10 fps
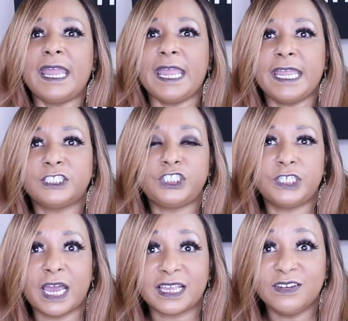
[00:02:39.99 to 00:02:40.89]
And she
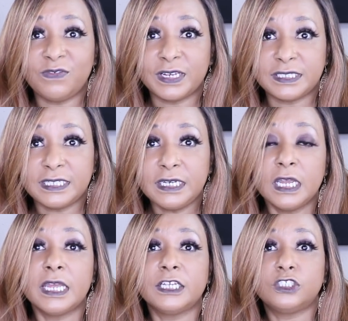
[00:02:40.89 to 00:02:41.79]
got convicted,
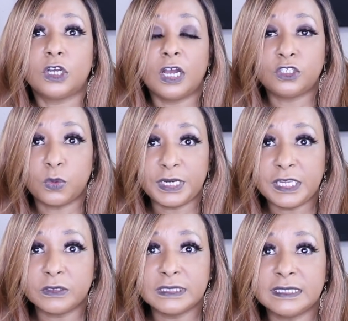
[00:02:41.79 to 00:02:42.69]
a
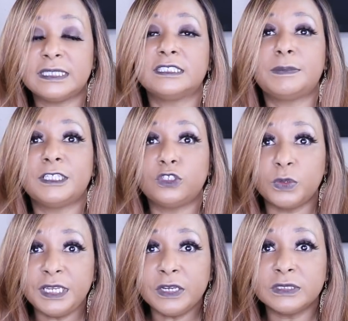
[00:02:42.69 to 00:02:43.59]
20-year sentence. But the
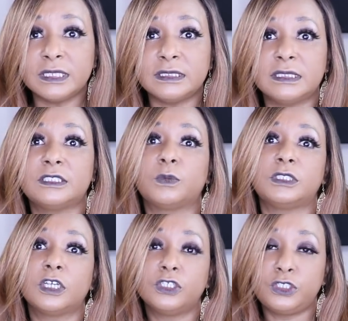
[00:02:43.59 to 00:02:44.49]
20-year sentence
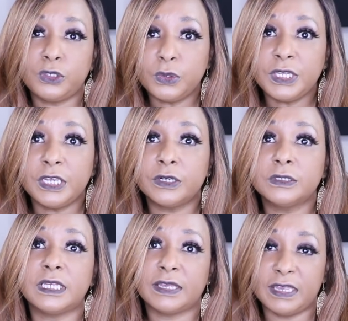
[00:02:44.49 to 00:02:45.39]
was 2
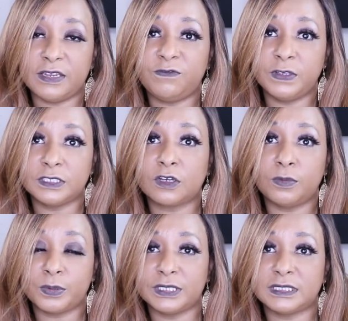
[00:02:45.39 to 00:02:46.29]
years in physical
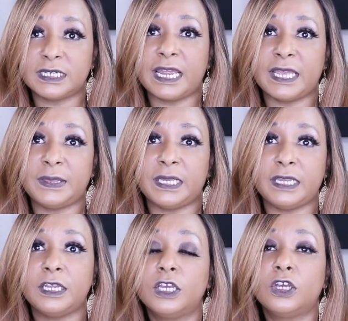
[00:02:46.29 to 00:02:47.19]
prison and
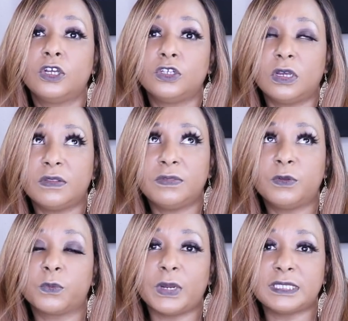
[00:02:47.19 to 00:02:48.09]
then
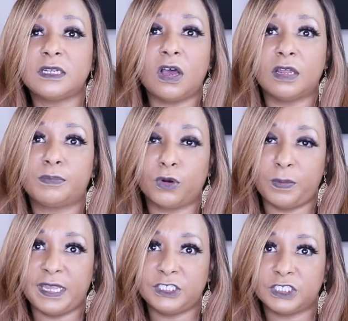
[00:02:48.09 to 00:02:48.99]
the rest on
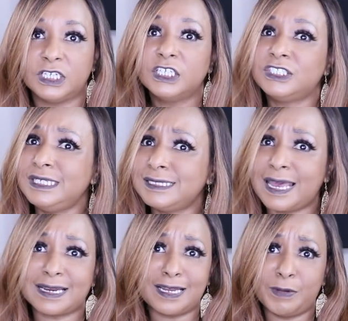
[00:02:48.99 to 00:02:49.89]
probation. She's
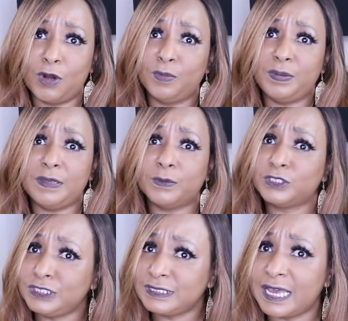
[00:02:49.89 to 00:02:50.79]
got to come home, people.
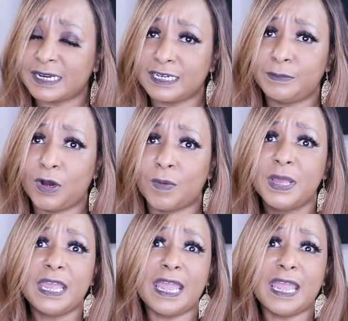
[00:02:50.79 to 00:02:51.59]
She's got to come home.